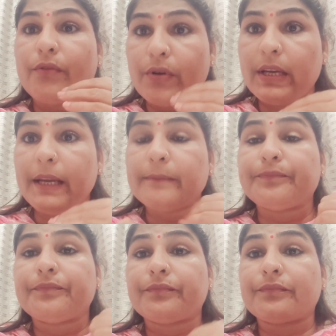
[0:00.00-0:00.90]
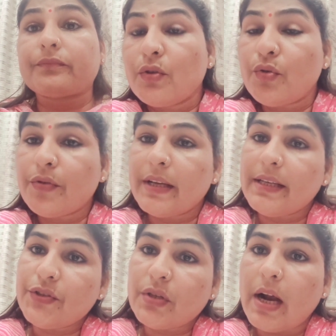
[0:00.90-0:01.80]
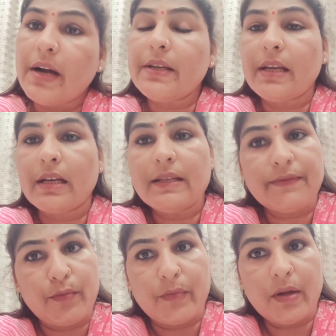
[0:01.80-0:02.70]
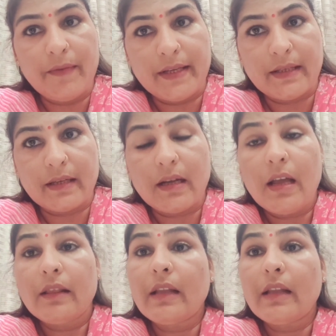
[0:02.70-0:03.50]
Okay, you can start English from the basic.